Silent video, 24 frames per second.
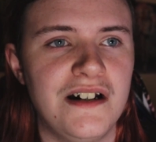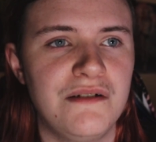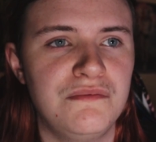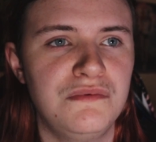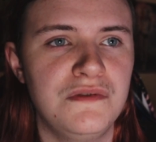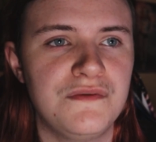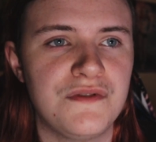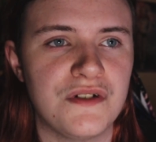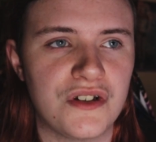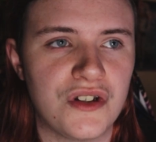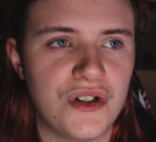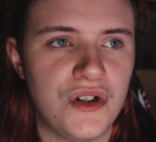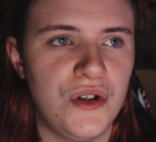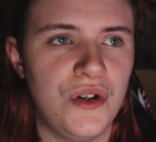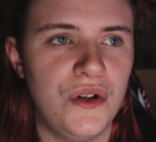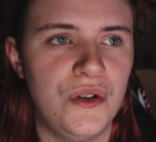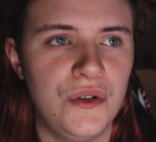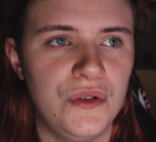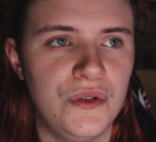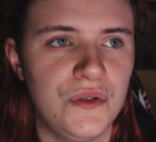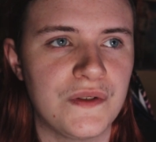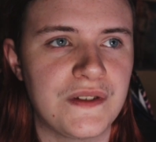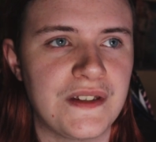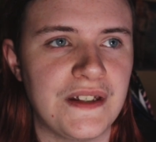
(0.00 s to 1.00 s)
with a
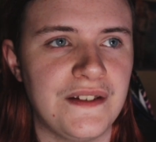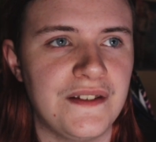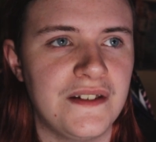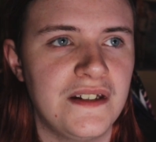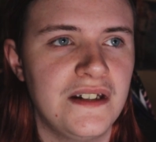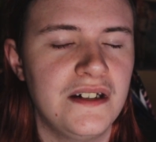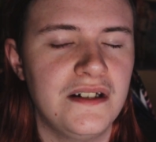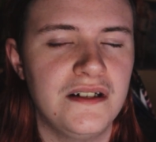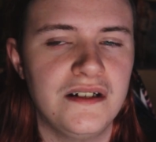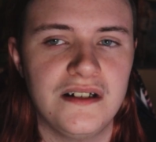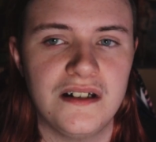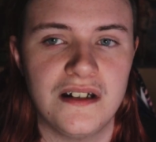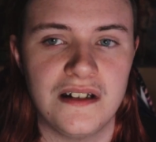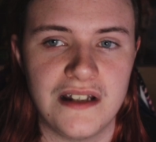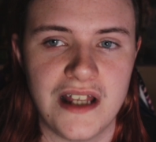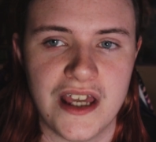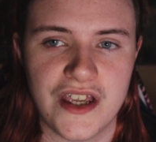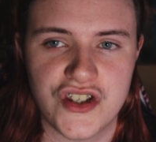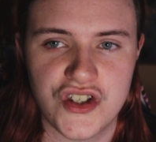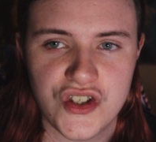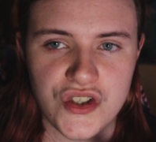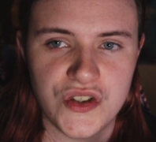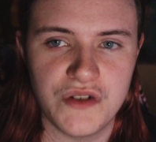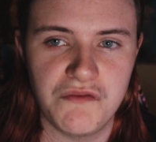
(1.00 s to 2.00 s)
cold and
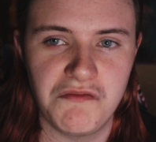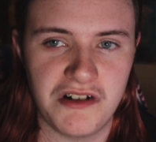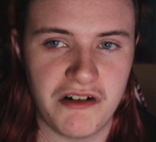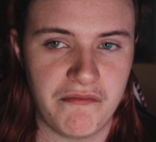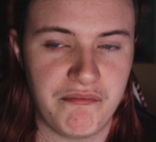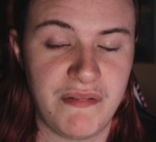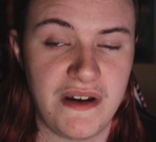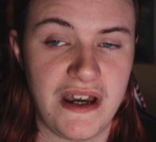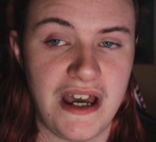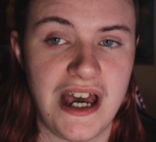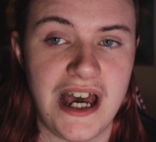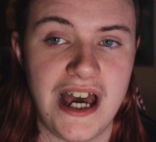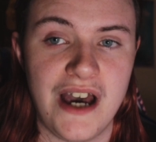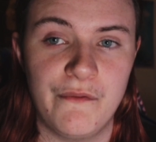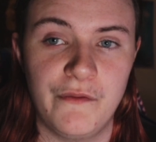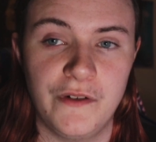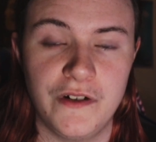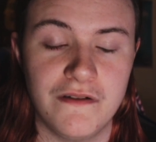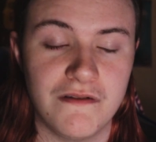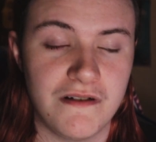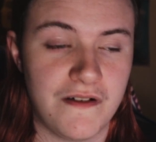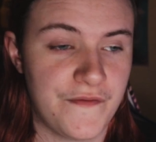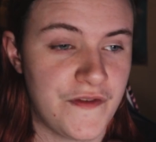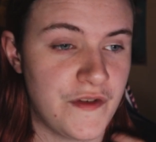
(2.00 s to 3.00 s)
actually doing a part when
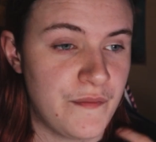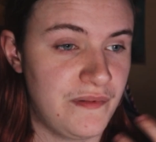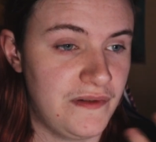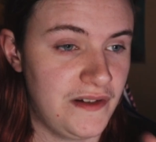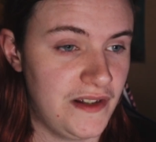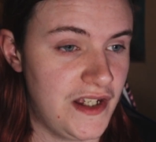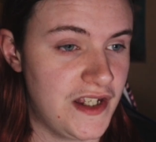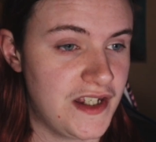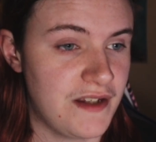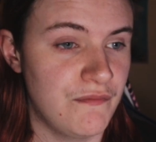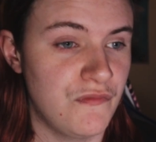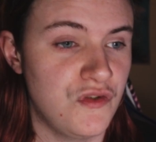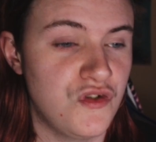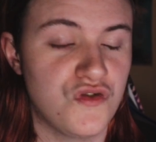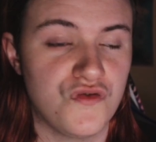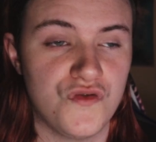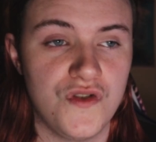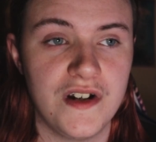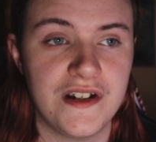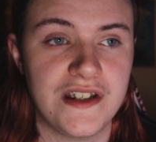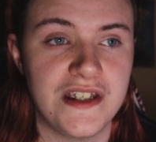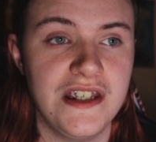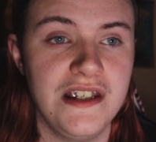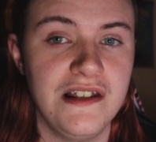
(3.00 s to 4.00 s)
you have to play some
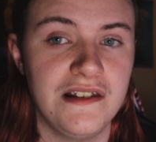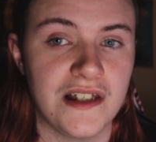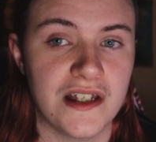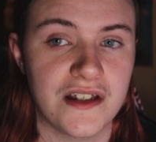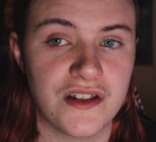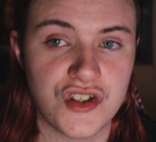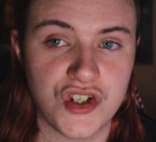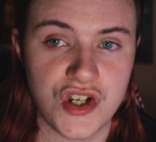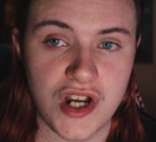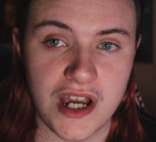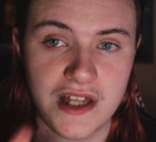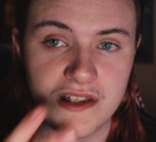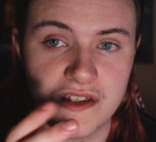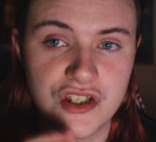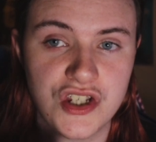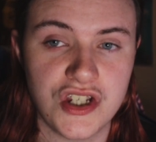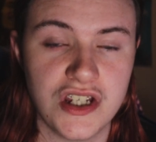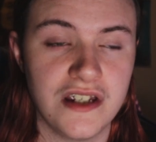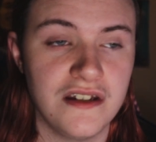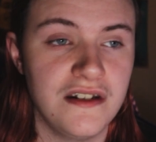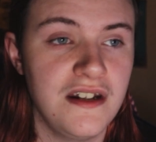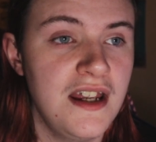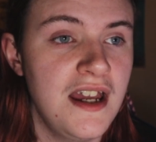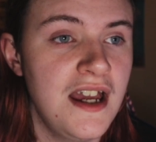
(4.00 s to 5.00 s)
druggie like Charlie
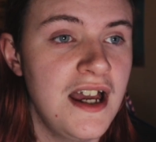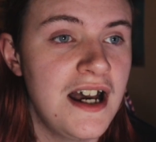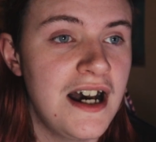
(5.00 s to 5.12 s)
Sheen,